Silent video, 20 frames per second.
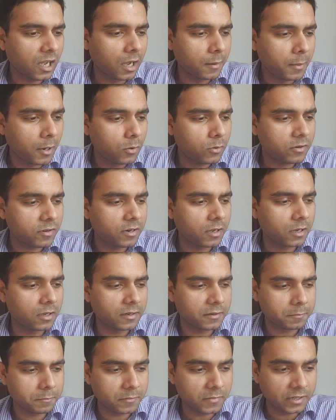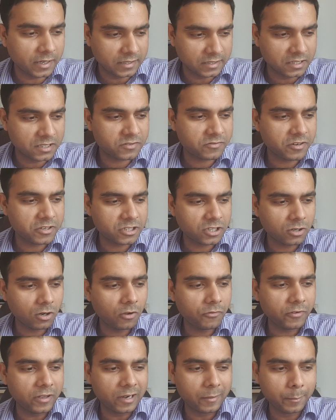about registration
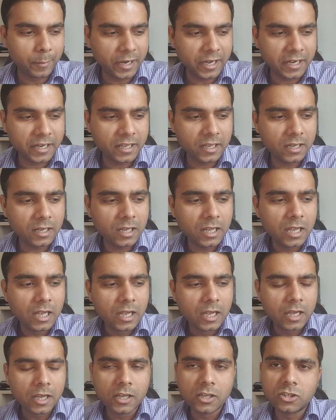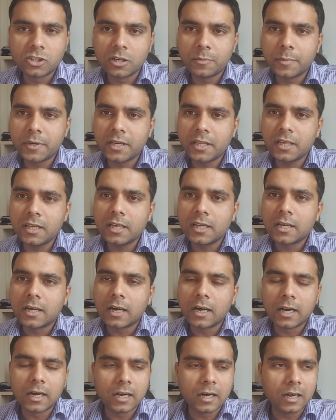of Armenia in Germany.
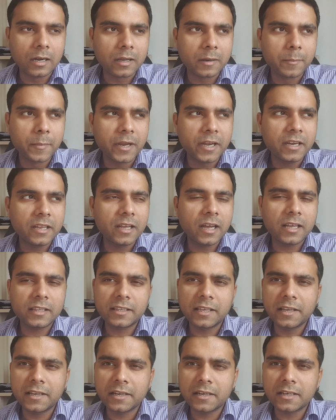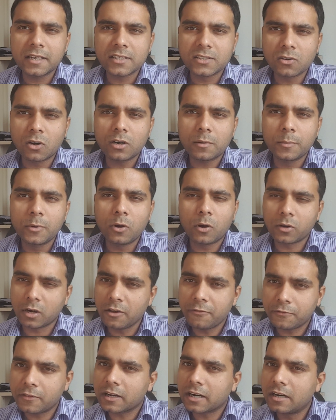Armenia, I think, it does not belong
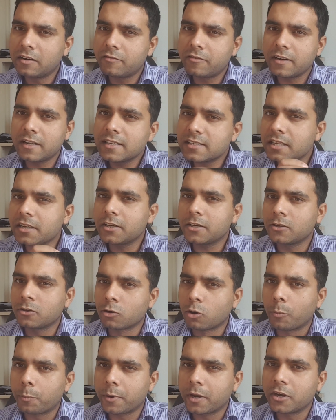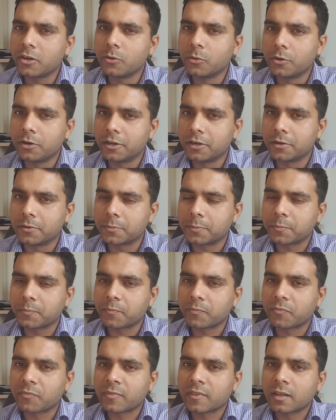if the country is in European Union.
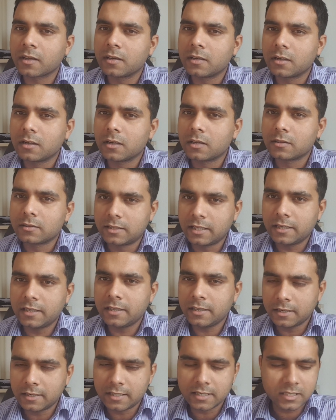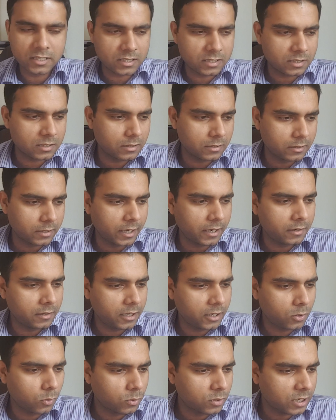Then it is. Then
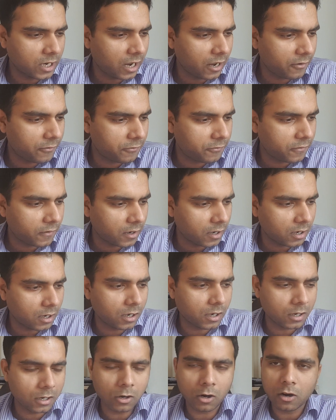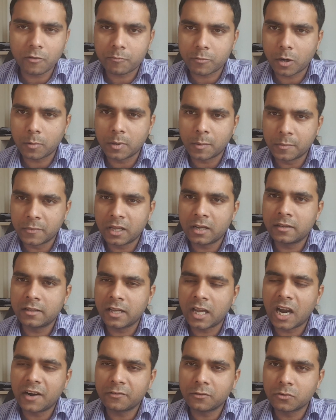they don't have a lot of problem. Then
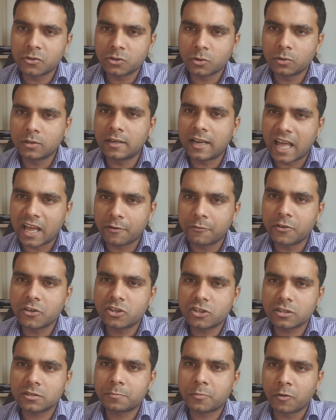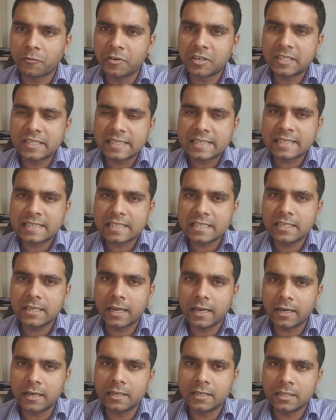they have to show the language proficiency
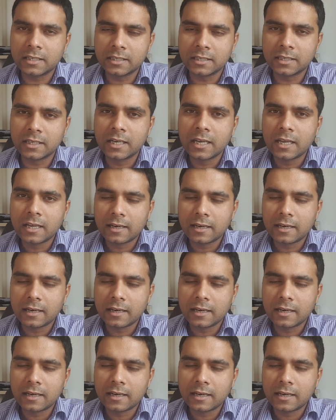and